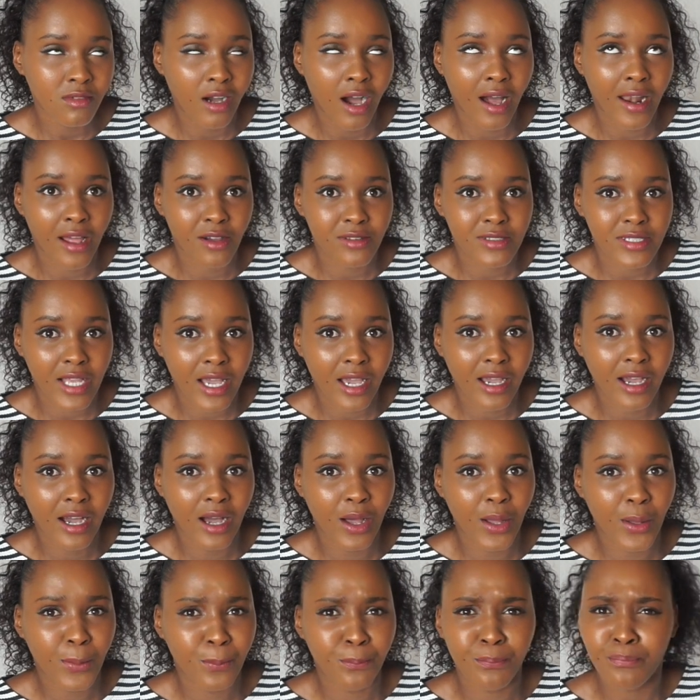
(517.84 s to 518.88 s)
And I was like,
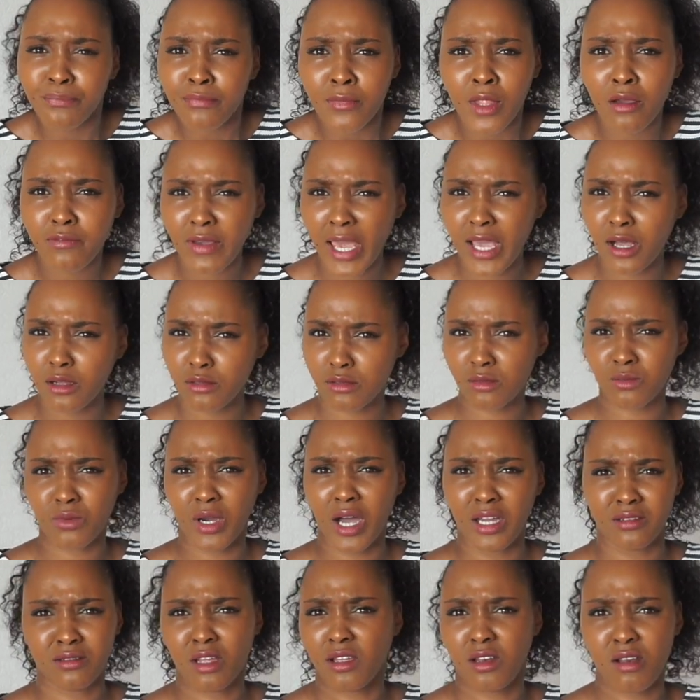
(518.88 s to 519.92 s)
failed?
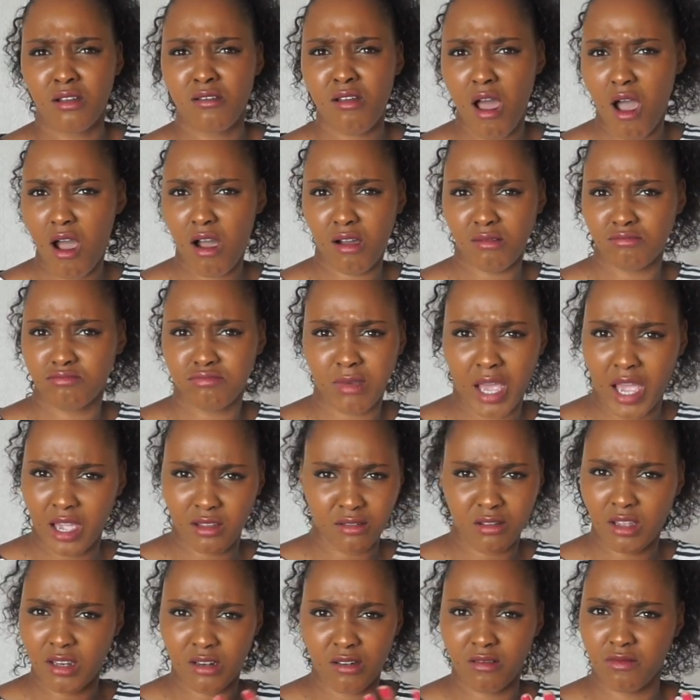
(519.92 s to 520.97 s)
What? No,
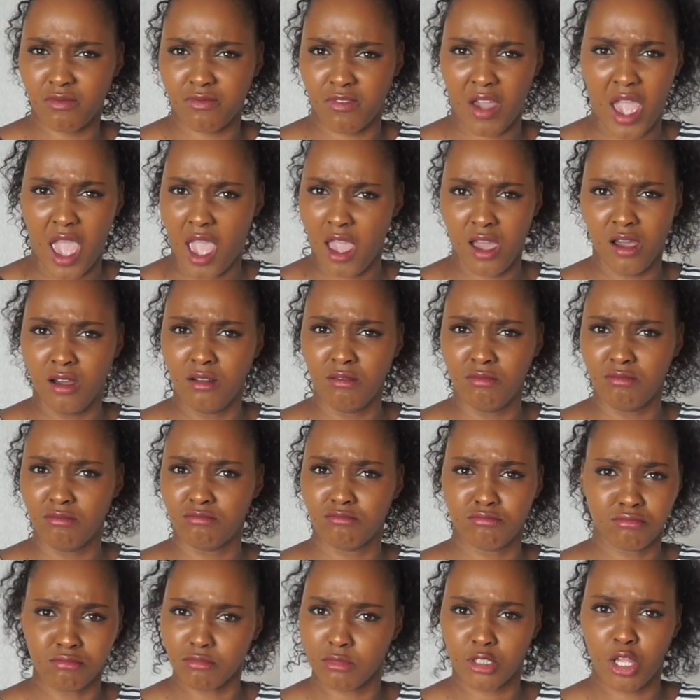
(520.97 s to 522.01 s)
I didn't fail.
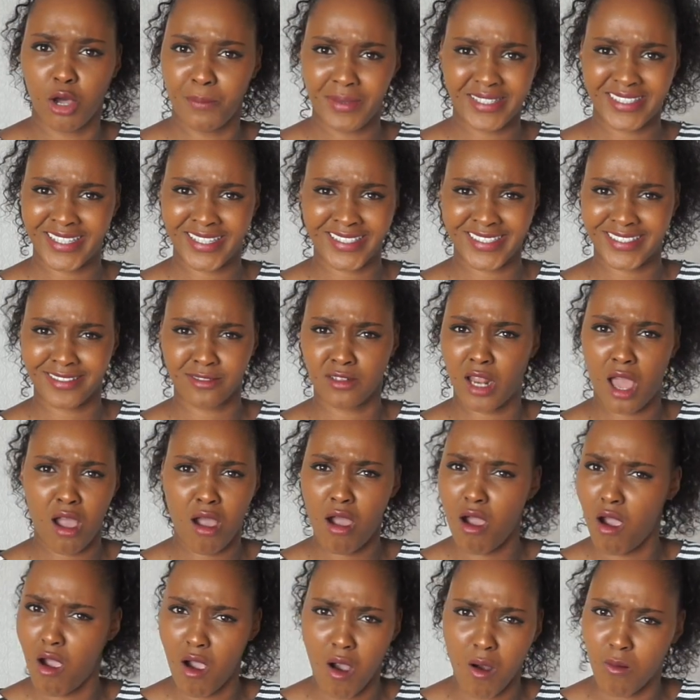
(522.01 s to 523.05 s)

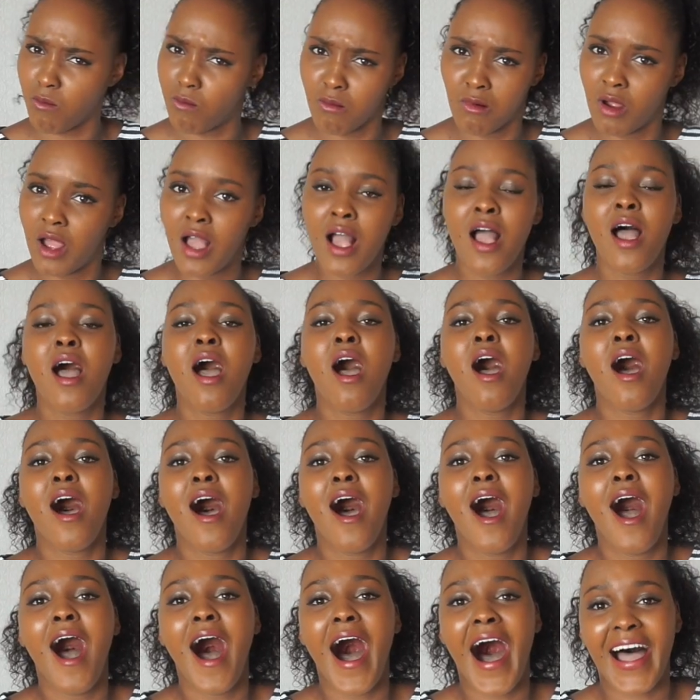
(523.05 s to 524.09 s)
No.
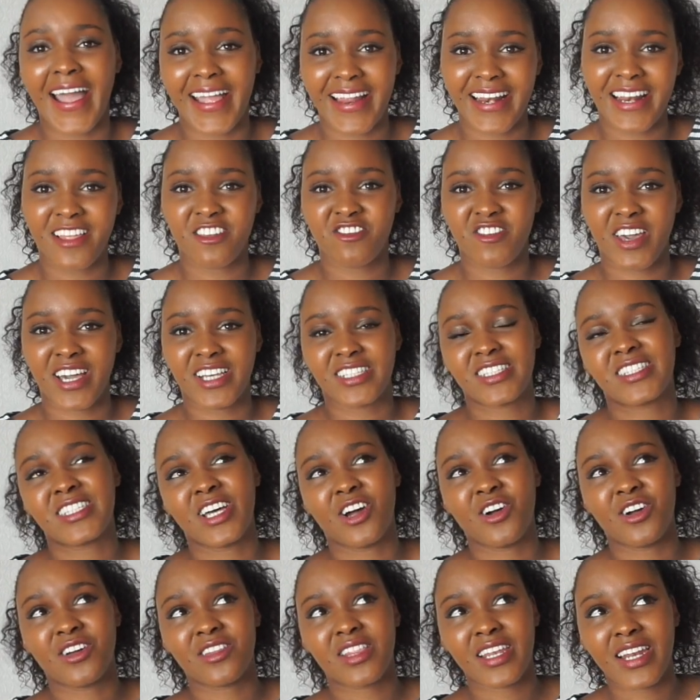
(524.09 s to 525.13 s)
I didn't fail.
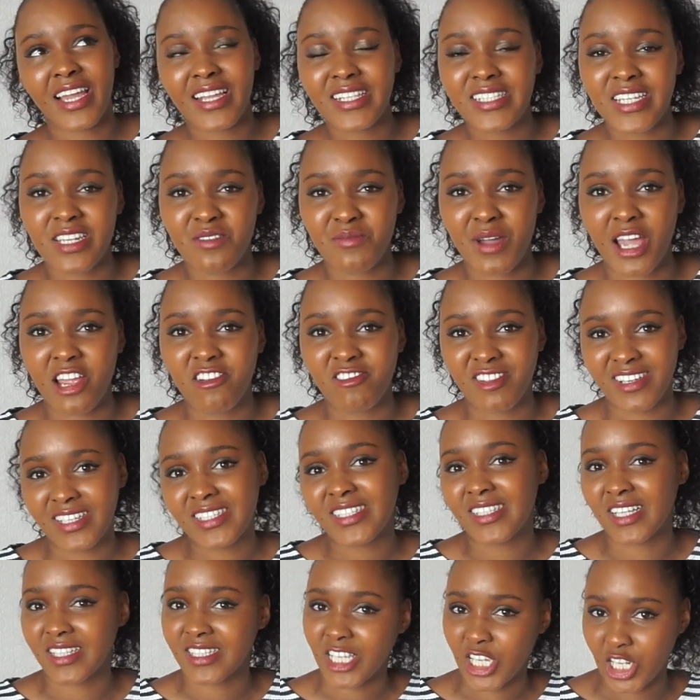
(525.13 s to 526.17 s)
So then I did my
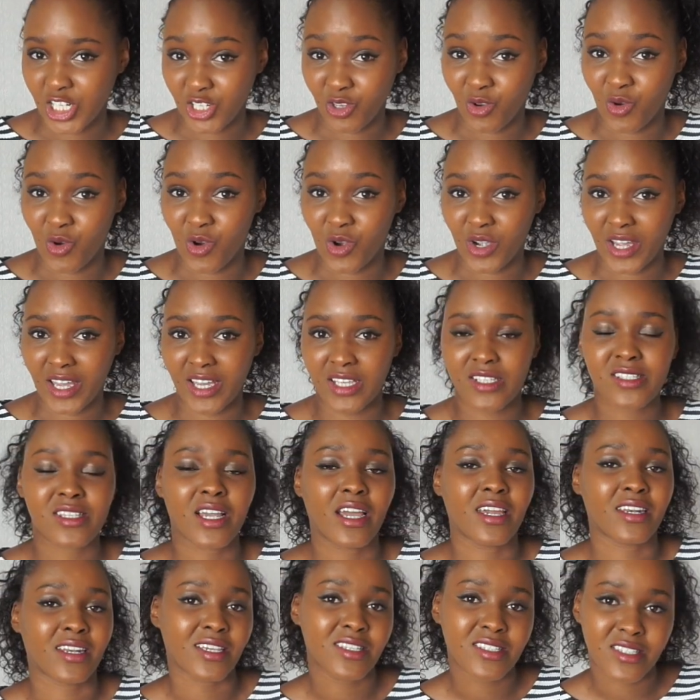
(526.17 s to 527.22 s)
resets in August,
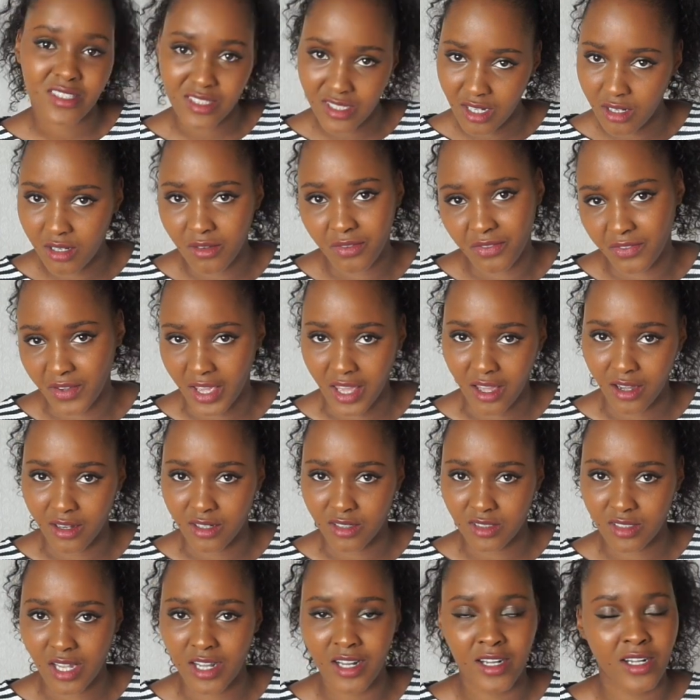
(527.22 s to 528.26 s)
and I still
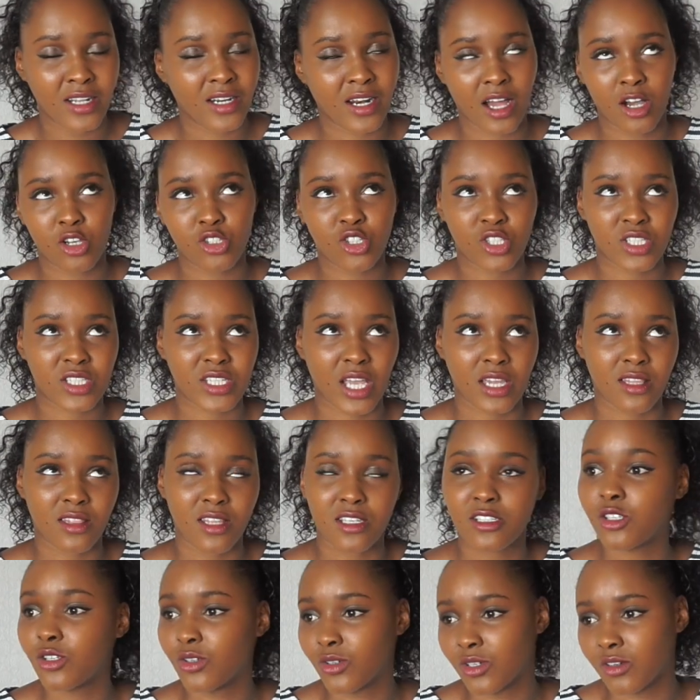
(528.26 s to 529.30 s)
failed. And I was just like,
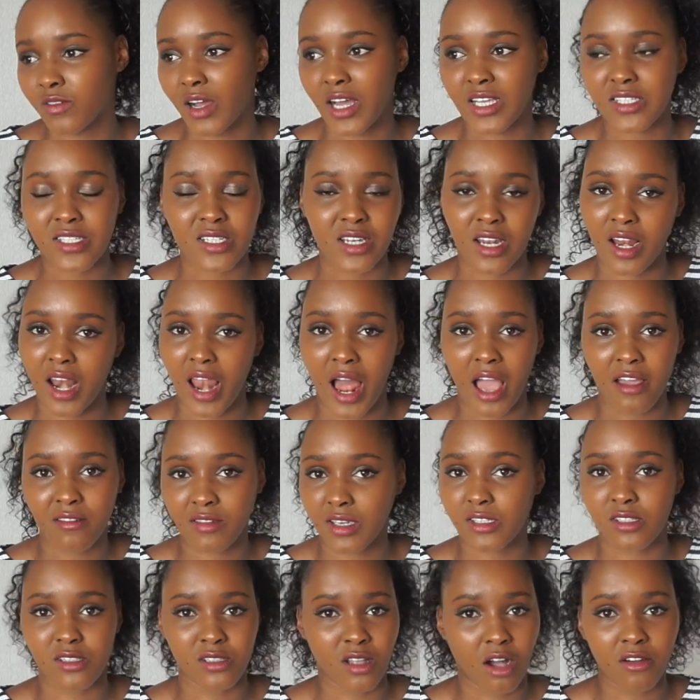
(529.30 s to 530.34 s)
this university
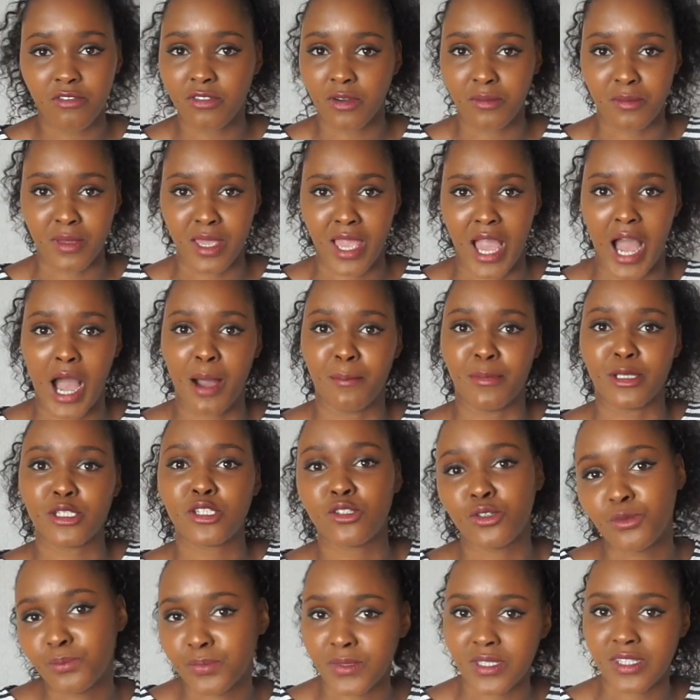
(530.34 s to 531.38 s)
life is not for me. I'm a
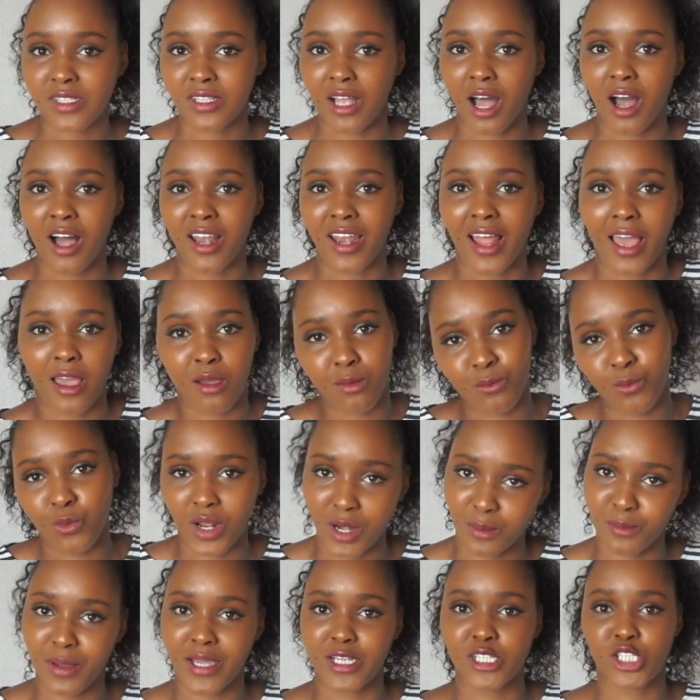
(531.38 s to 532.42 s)
superstar. Like,
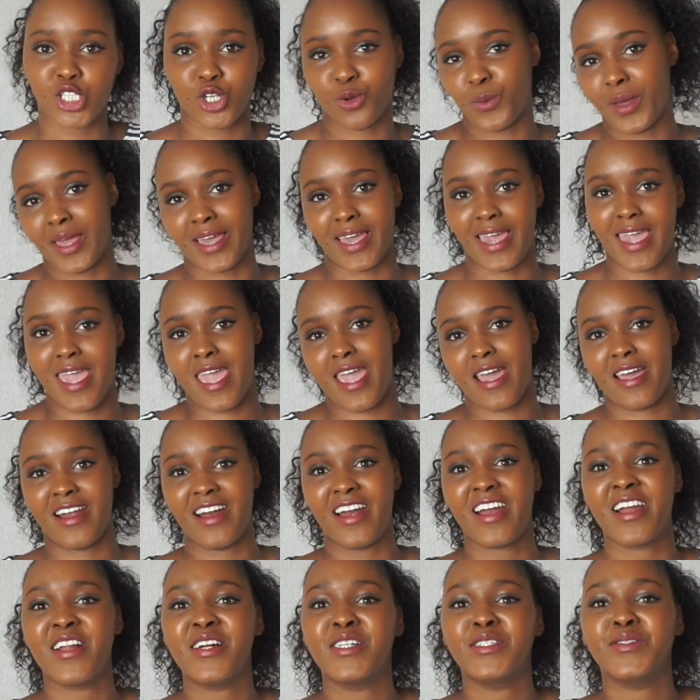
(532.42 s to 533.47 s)
what am I doing
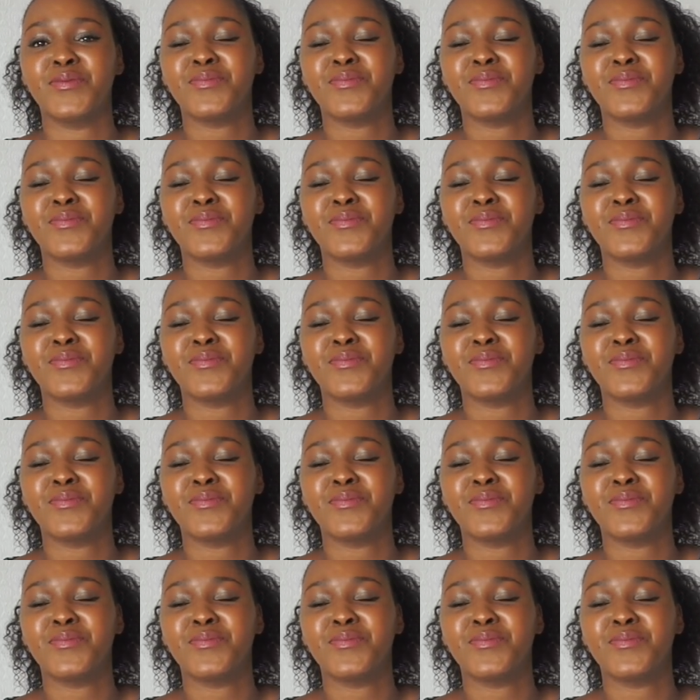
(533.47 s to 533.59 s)
here?